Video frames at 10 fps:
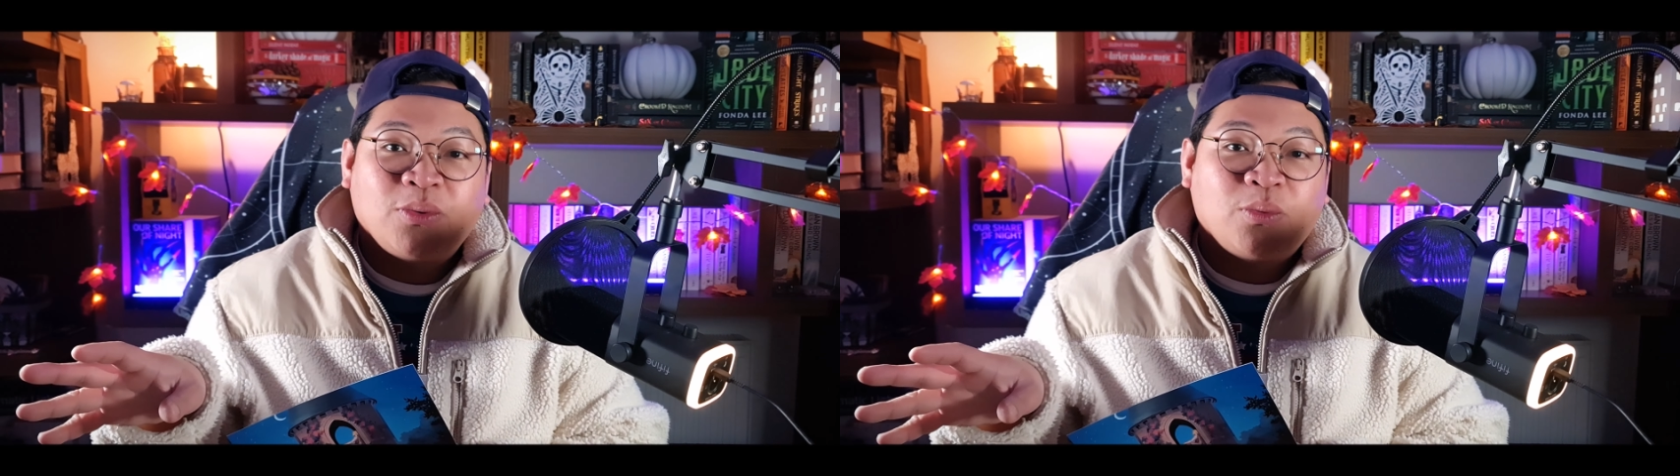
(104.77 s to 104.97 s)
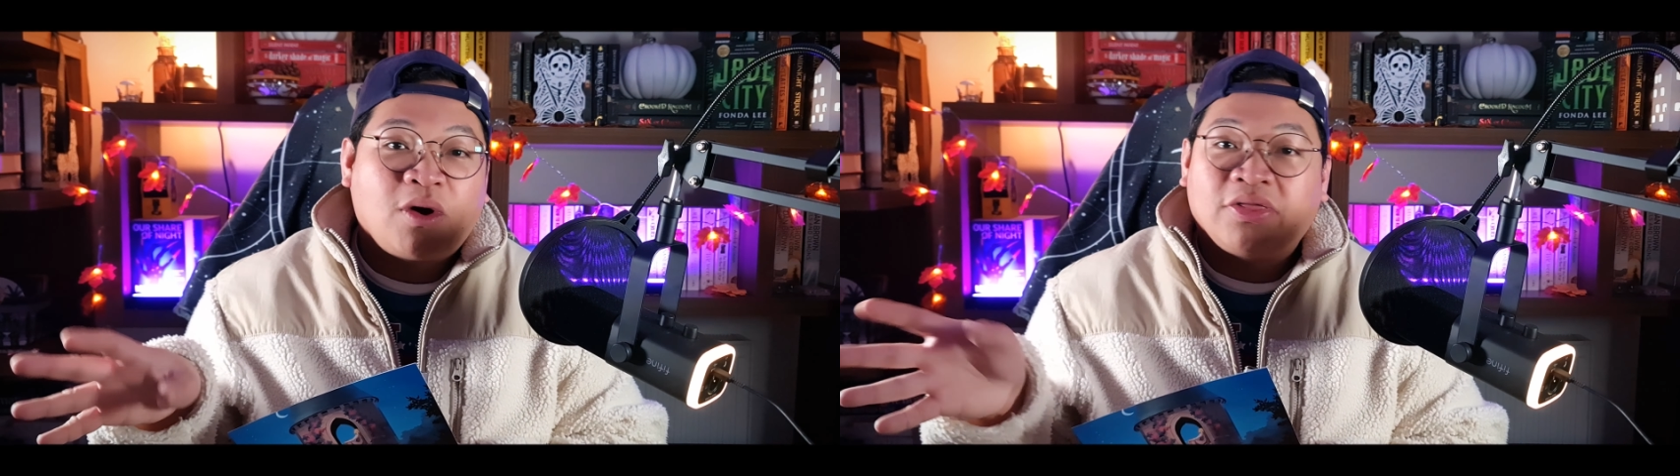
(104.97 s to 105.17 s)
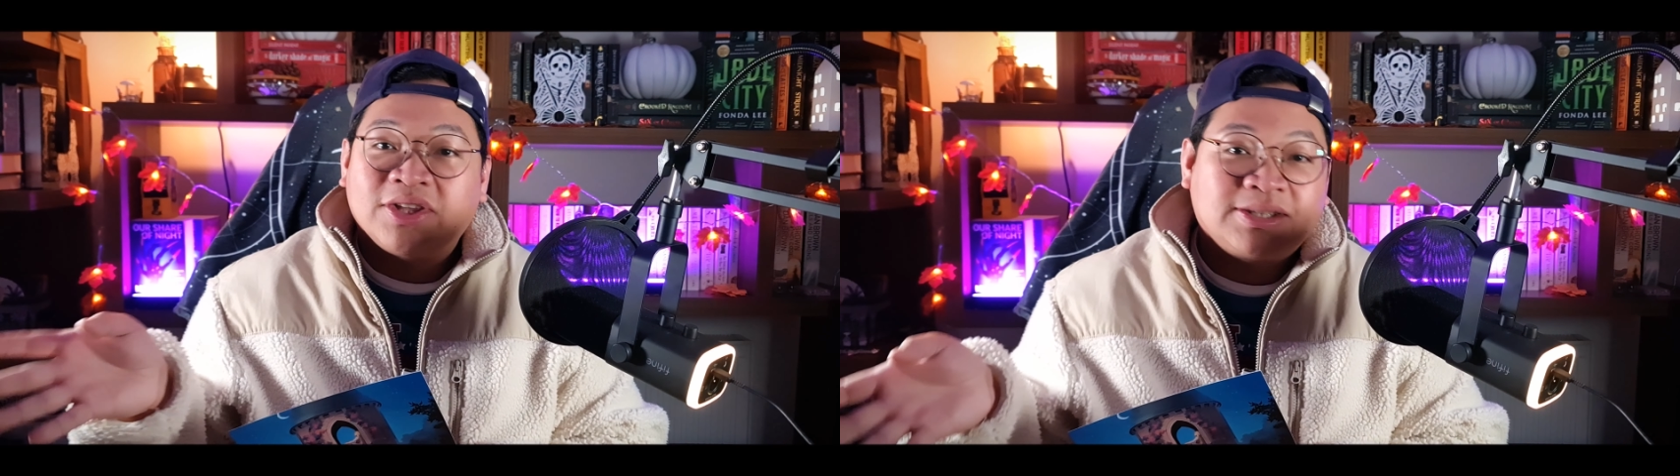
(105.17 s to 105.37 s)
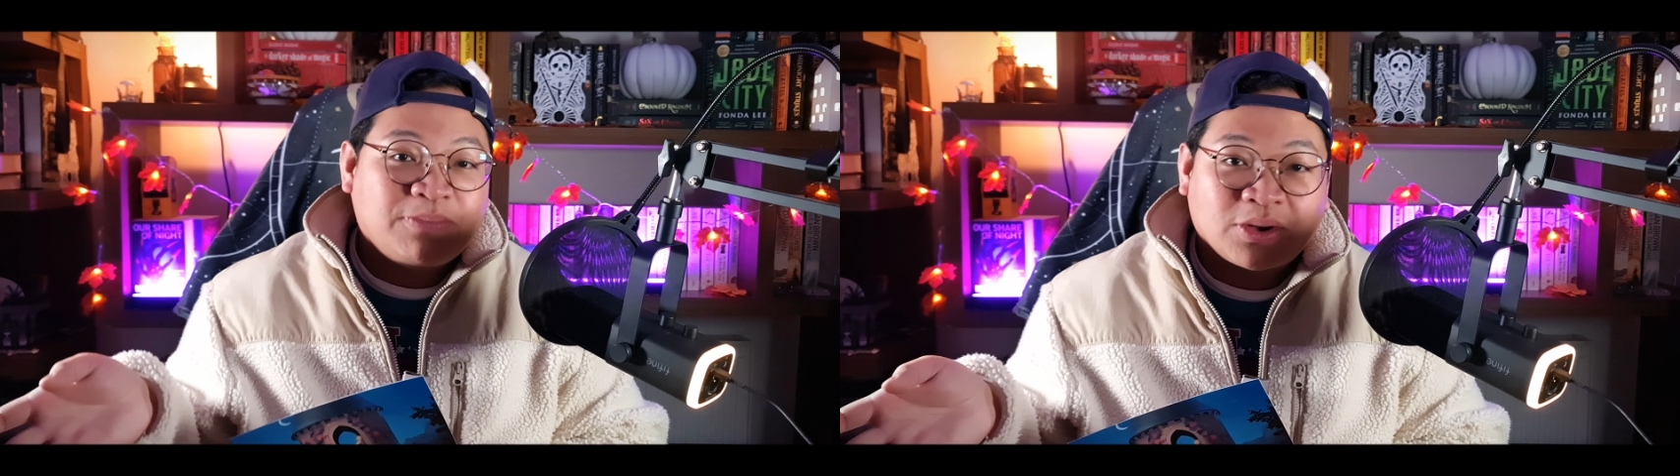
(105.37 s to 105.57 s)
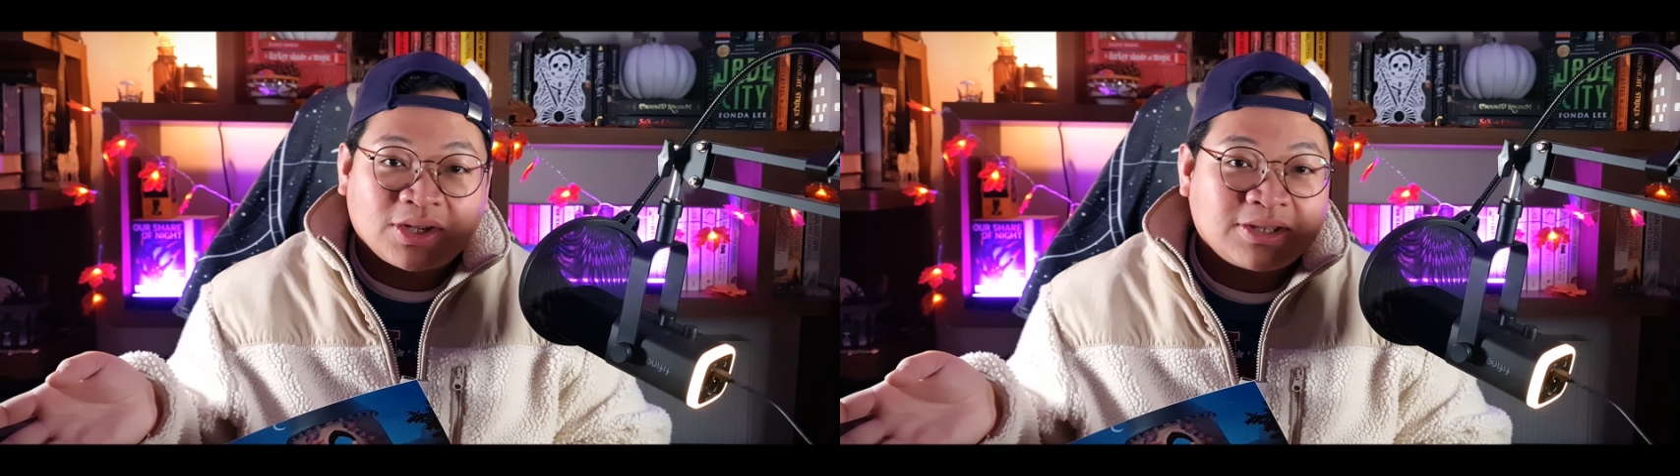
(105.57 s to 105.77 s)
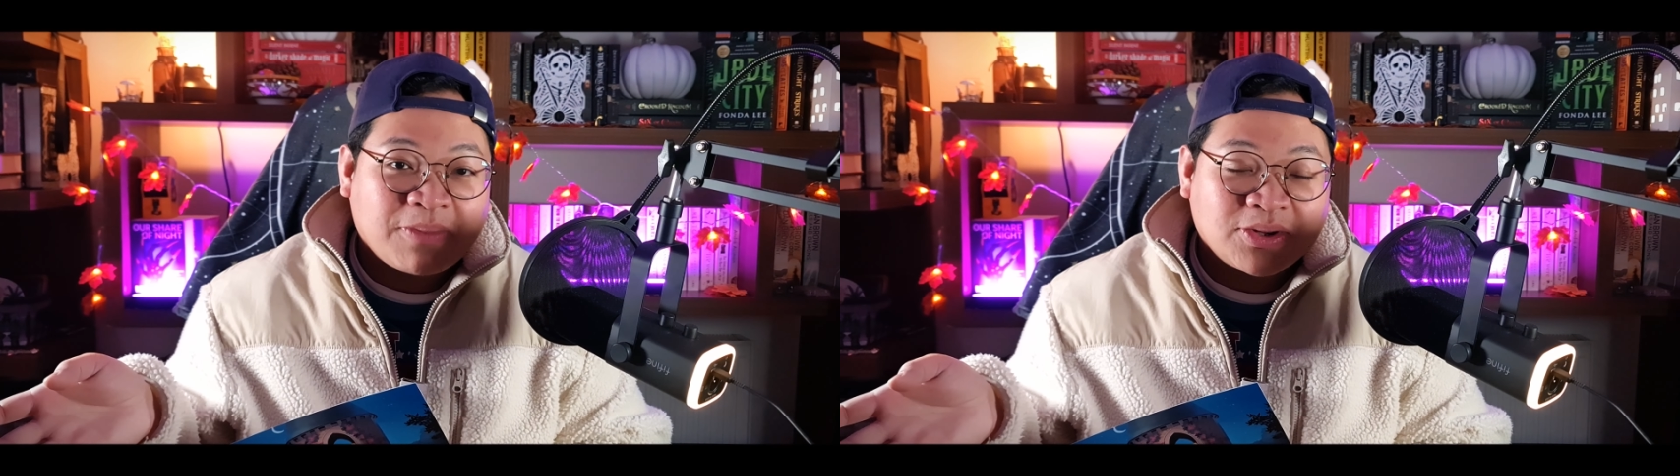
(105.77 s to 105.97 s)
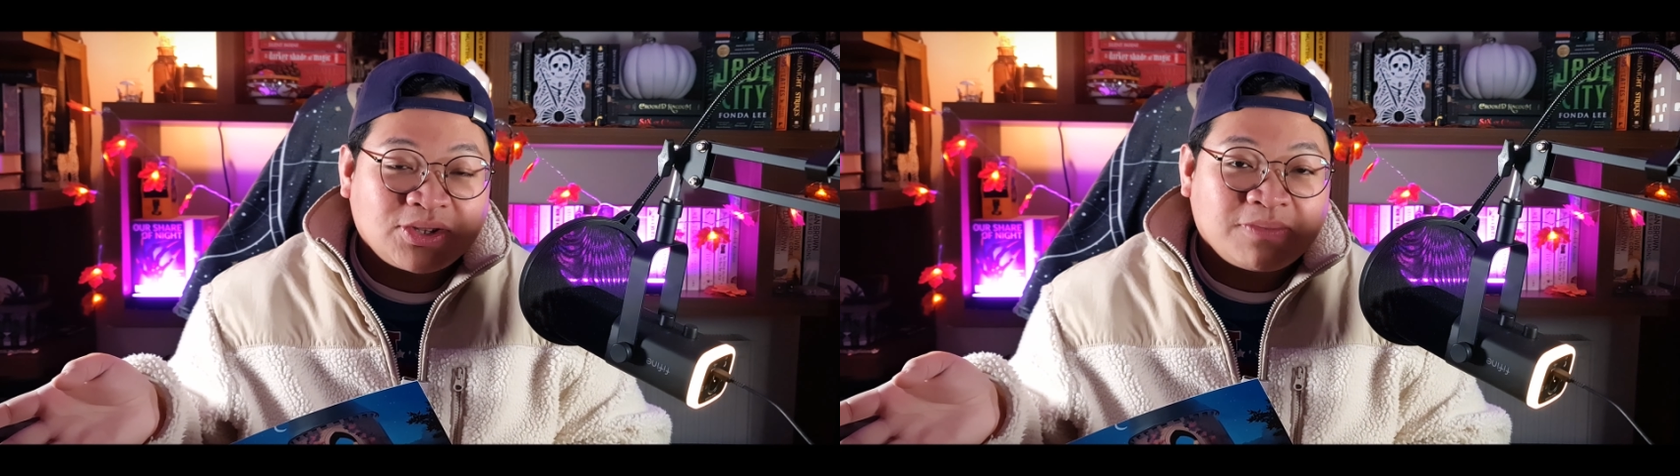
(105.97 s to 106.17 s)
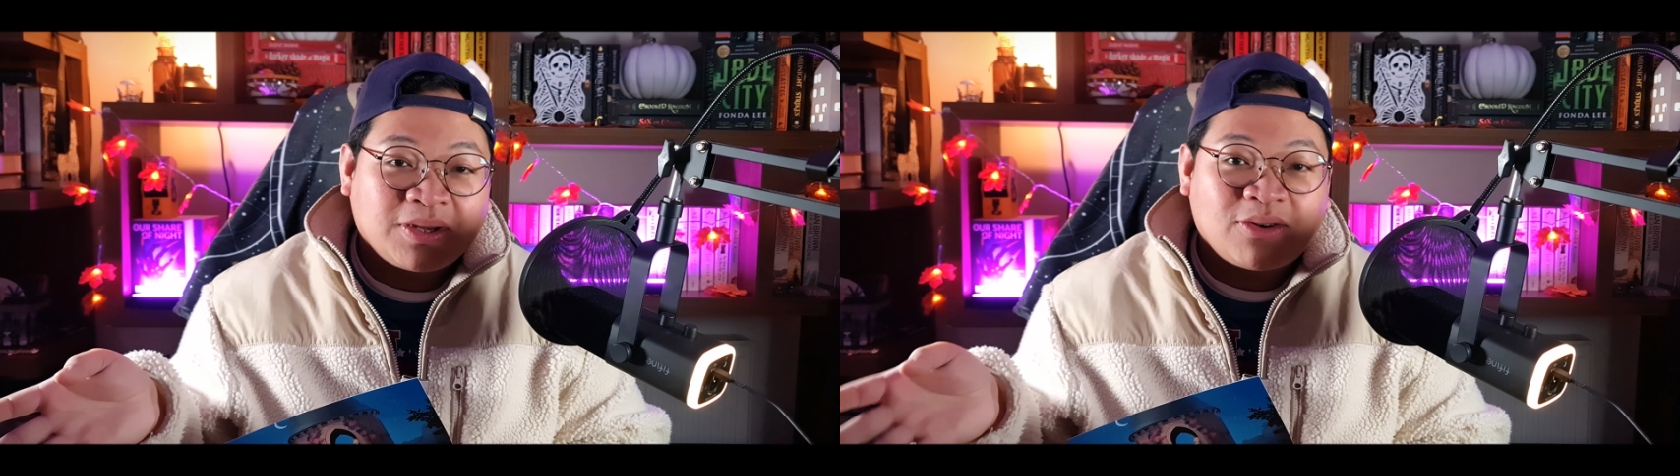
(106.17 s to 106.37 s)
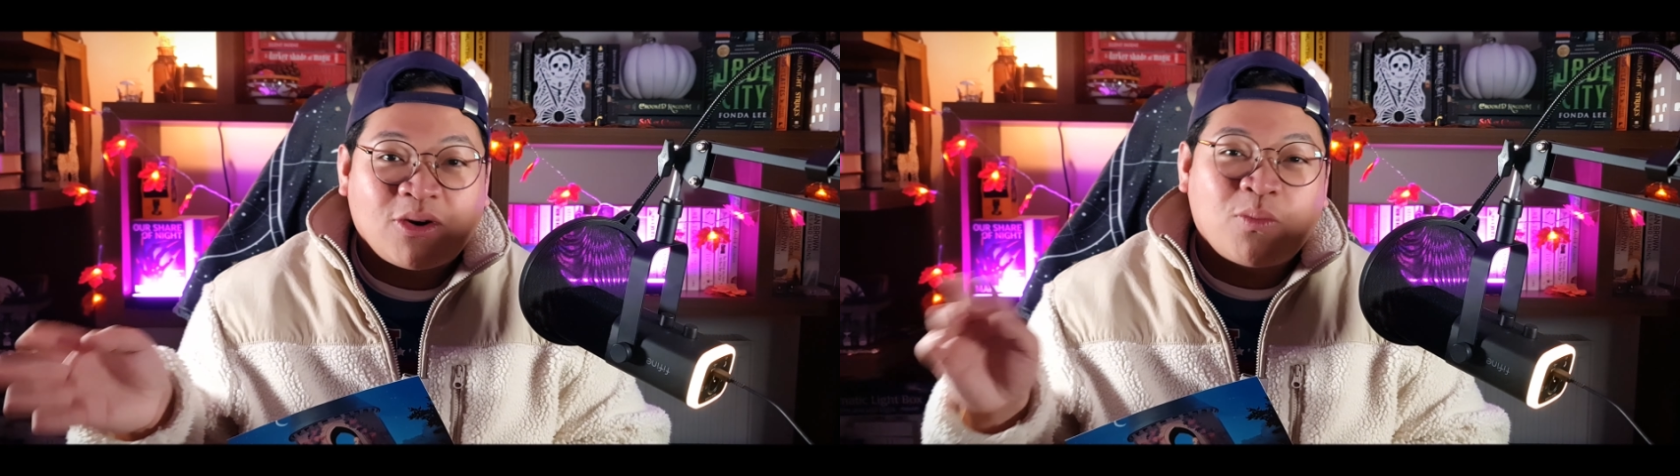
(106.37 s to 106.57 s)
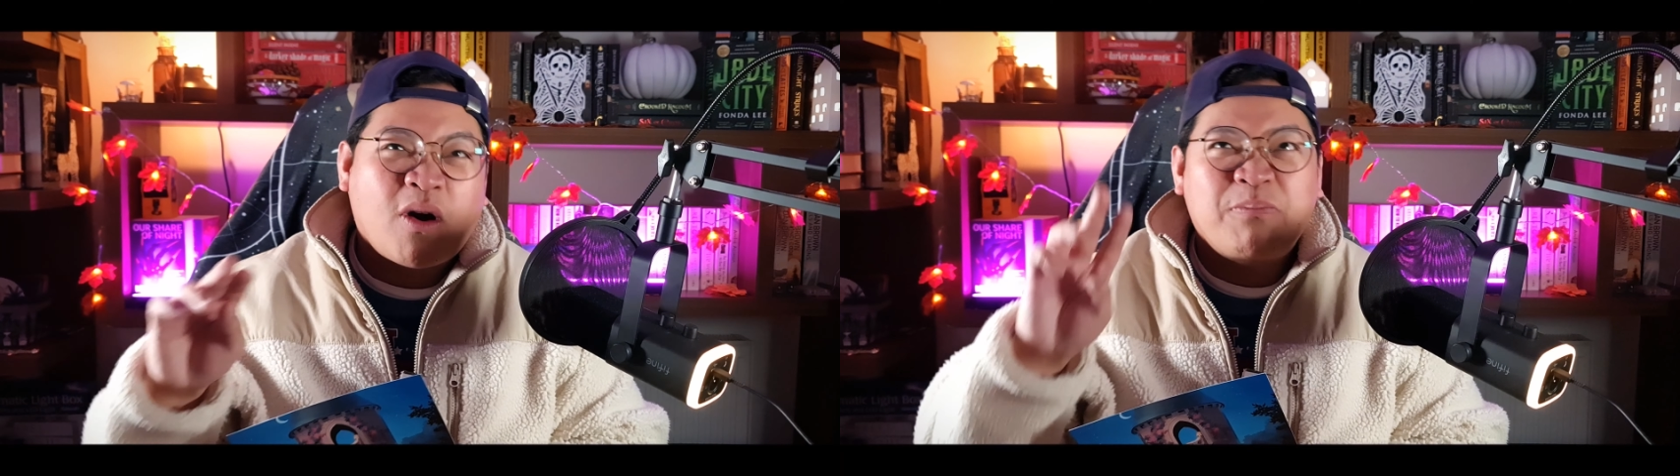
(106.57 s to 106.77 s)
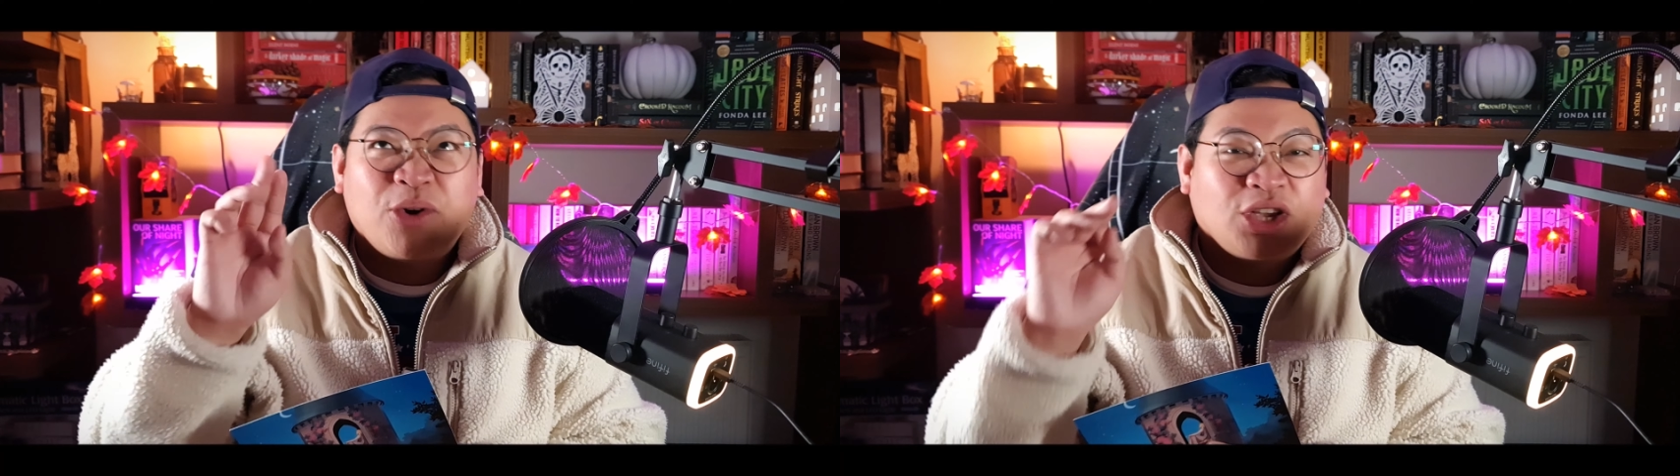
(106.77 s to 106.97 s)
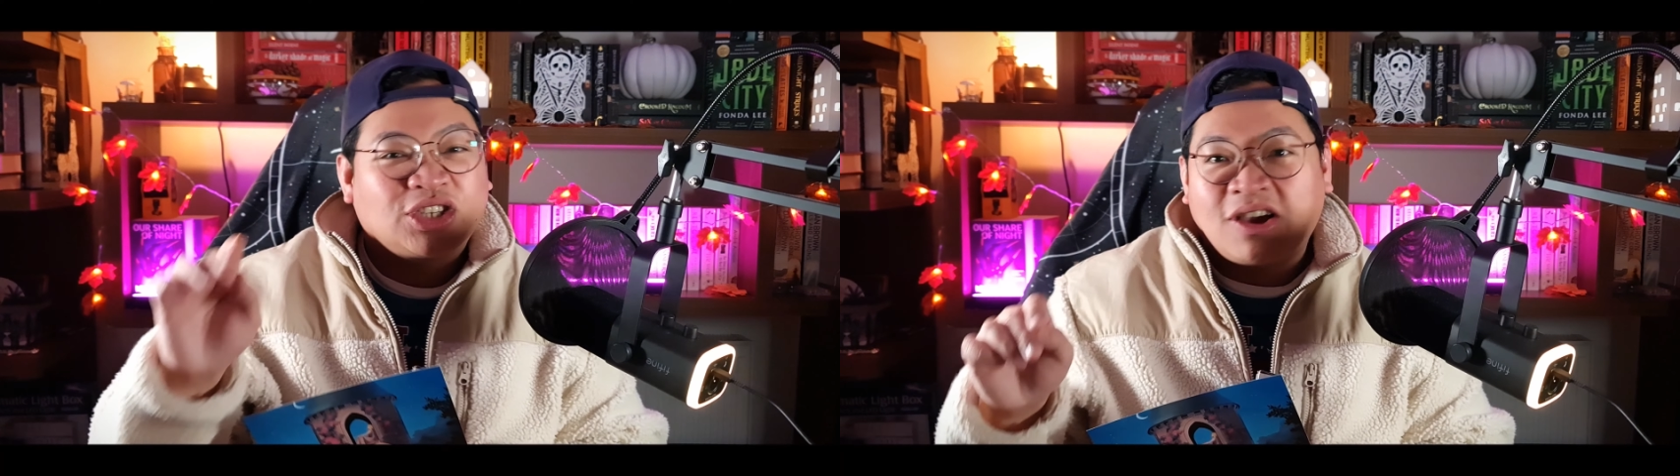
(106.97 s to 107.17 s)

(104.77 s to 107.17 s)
what this book is supposed to be or what bookish